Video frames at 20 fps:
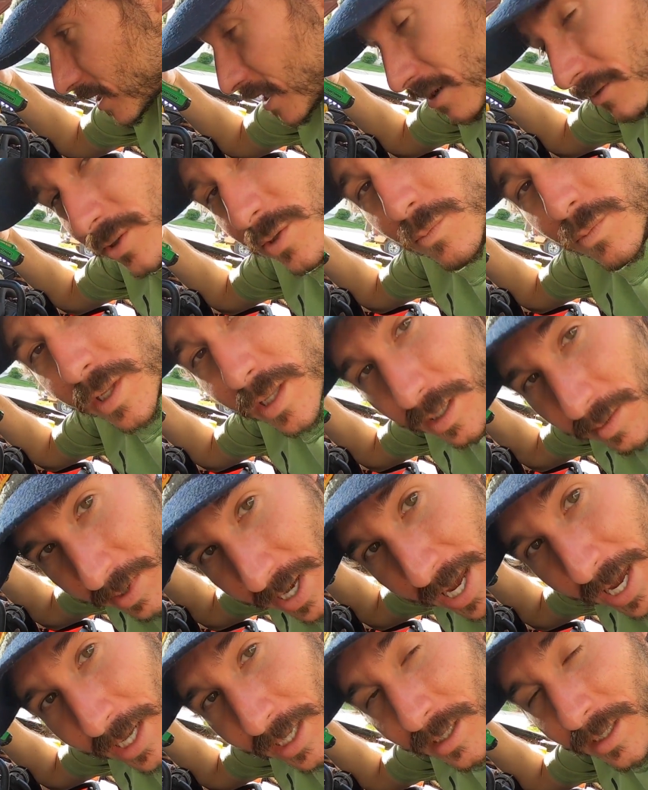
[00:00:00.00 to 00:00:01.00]
sounds really
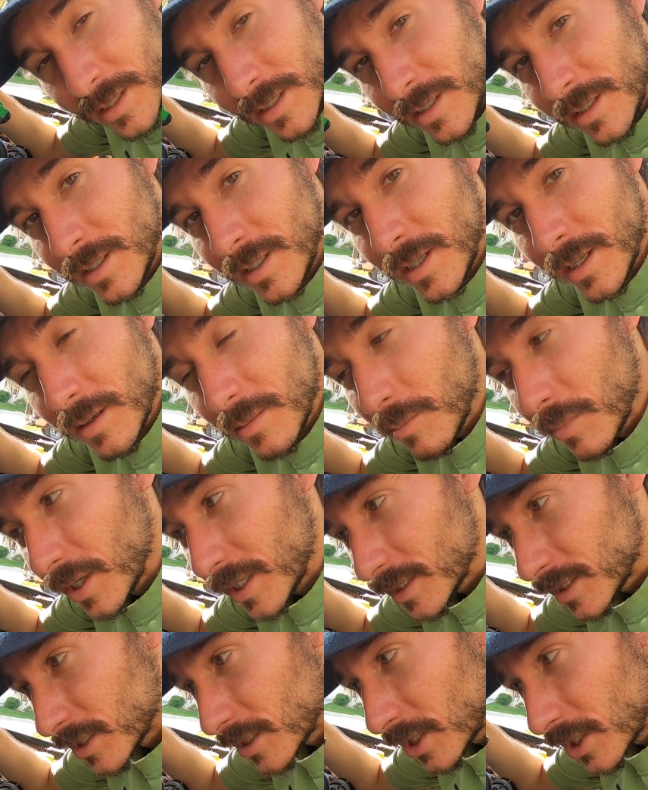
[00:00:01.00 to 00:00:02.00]
bad,
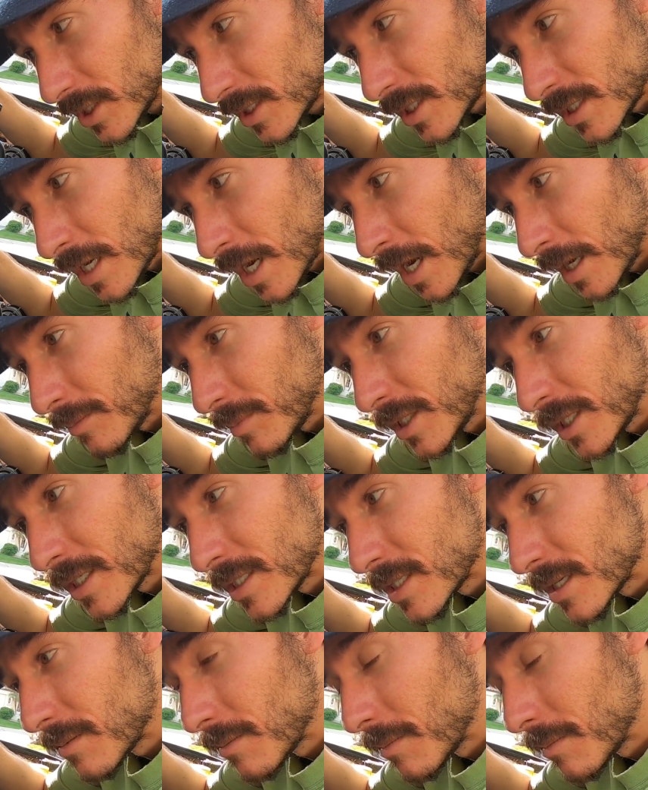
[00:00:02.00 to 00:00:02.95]
but it's a good sign because